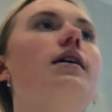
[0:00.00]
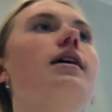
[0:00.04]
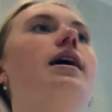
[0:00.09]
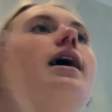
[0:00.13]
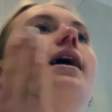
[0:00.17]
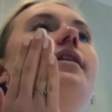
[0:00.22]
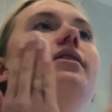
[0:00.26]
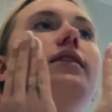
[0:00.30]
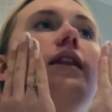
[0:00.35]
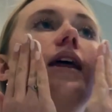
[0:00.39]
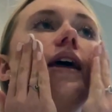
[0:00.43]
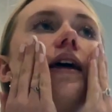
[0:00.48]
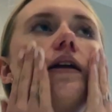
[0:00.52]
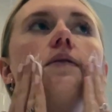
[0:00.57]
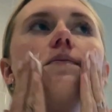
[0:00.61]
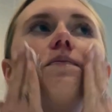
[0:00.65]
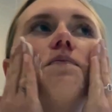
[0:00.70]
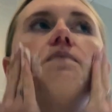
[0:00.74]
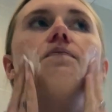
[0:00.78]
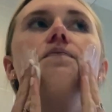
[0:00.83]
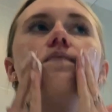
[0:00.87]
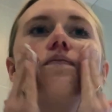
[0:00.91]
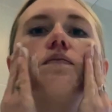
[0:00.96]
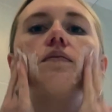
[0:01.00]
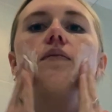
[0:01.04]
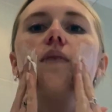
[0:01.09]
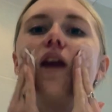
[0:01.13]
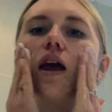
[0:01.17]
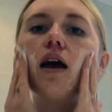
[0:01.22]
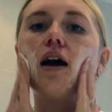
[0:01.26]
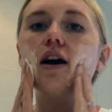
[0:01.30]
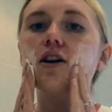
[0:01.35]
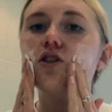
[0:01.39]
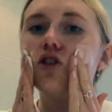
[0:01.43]
And then
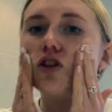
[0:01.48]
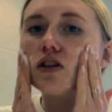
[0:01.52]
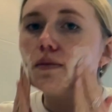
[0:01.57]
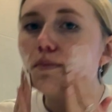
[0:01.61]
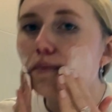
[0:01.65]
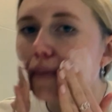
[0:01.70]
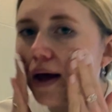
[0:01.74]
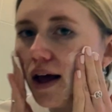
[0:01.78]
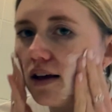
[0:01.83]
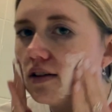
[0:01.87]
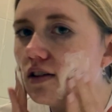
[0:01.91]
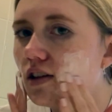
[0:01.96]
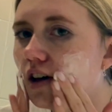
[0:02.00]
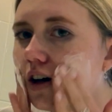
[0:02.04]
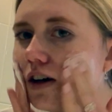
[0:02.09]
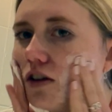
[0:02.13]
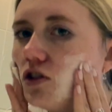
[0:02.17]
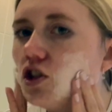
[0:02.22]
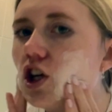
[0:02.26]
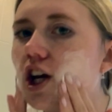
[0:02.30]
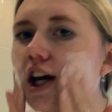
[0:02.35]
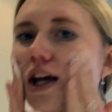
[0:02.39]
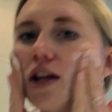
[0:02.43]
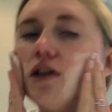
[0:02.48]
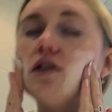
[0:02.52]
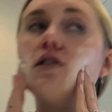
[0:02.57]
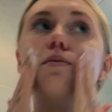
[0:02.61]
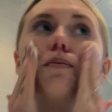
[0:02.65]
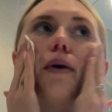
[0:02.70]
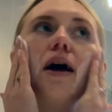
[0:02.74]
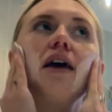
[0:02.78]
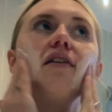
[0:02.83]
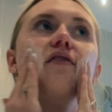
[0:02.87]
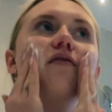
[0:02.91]
I just massage it into
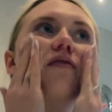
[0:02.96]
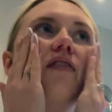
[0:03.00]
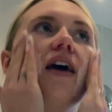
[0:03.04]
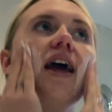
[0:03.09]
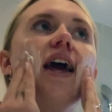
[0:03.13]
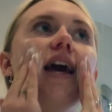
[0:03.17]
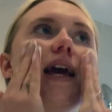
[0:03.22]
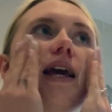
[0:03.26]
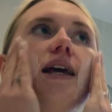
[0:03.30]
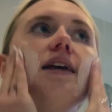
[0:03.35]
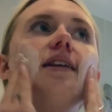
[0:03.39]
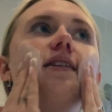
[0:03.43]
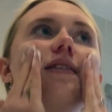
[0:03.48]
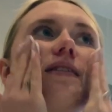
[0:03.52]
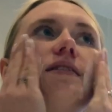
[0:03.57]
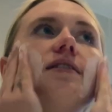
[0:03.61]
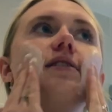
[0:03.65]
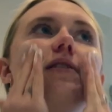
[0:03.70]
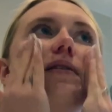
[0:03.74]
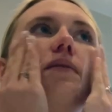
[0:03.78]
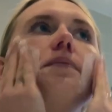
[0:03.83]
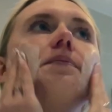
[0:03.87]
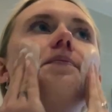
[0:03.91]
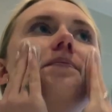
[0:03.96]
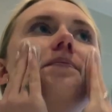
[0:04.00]
my face.